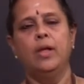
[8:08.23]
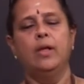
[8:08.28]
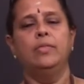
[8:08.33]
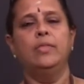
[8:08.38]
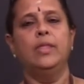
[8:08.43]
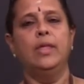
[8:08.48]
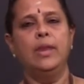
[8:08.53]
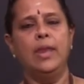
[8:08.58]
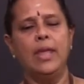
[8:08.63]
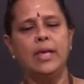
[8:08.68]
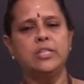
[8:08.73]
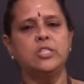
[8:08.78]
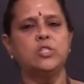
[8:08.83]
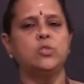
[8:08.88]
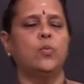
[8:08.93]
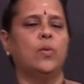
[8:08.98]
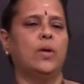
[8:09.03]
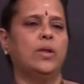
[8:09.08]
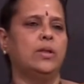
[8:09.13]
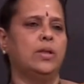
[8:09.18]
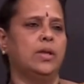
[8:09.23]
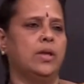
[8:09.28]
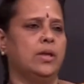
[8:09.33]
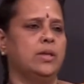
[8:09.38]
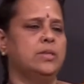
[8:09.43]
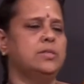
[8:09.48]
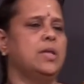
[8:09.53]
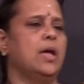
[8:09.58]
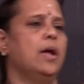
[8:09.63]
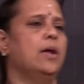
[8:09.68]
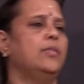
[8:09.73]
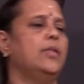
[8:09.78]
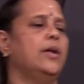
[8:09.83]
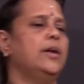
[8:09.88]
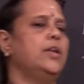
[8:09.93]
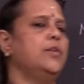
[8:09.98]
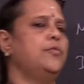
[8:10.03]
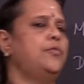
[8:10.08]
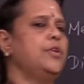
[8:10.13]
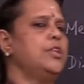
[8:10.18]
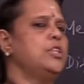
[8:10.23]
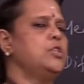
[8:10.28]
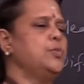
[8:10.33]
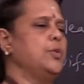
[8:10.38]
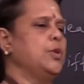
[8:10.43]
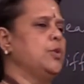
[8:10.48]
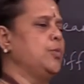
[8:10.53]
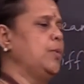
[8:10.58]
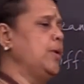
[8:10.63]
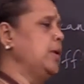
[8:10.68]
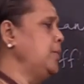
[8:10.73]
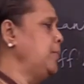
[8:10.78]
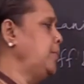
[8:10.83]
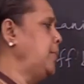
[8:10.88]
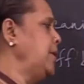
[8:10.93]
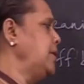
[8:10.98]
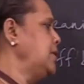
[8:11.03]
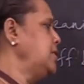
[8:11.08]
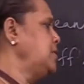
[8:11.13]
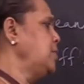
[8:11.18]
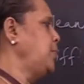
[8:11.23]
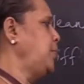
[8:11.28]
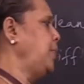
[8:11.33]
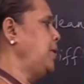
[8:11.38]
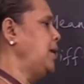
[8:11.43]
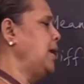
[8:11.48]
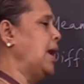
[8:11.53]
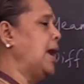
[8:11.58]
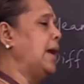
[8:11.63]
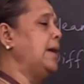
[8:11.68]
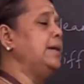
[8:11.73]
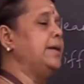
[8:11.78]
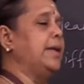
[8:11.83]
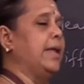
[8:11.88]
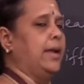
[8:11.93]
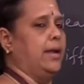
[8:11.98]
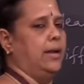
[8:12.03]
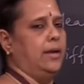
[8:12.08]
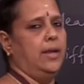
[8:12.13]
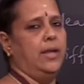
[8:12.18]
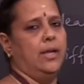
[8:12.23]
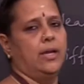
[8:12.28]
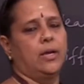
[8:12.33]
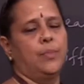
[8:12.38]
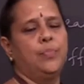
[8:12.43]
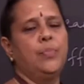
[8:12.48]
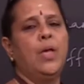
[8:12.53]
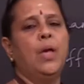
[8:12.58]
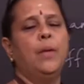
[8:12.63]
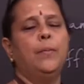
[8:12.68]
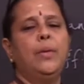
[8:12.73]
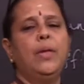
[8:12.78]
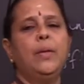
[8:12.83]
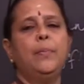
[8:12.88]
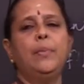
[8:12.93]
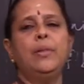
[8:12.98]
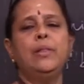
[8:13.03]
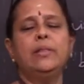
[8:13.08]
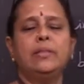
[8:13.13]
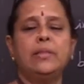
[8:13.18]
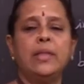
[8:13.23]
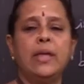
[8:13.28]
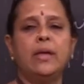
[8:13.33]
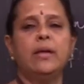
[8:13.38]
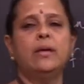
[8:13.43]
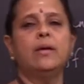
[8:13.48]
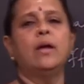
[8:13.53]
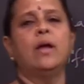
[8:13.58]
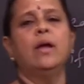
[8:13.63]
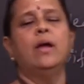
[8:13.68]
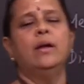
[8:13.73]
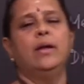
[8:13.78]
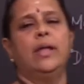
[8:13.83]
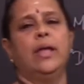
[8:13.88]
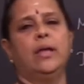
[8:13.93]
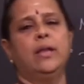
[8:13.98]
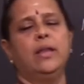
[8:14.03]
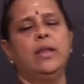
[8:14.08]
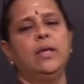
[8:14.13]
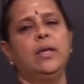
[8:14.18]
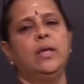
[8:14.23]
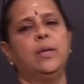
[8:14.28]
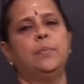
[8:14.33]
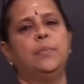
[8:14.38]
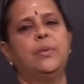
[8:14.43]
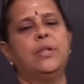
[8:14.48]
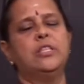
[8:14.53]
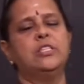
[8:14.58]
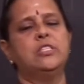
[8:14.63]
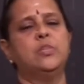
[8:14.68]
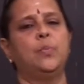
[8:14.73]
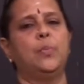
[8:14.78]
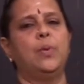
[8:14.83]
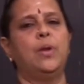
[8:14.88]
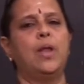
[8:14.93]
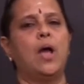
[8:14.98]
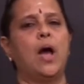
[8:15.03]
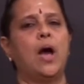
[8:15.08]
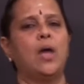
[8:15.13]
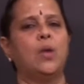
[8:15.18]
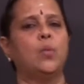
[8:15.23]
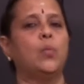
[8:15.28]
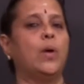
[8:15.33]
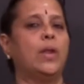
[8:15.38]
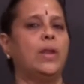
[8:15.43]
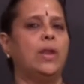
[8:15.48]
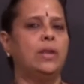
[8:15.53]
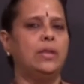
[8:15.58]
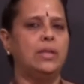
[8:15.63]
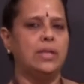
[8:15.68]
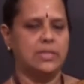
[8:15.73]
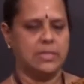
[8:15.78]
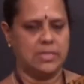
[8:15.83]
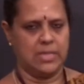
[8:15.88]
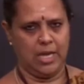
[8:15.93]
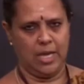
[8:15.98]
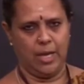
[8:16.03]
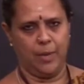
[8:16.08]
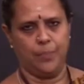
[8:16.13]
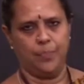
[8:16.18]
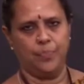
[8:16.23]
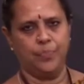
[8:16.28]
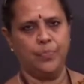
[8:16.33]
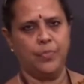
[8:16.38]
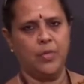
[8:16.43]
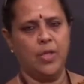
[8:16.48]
The next one is the difference between principle and technique. People think technique and principle are one and the same.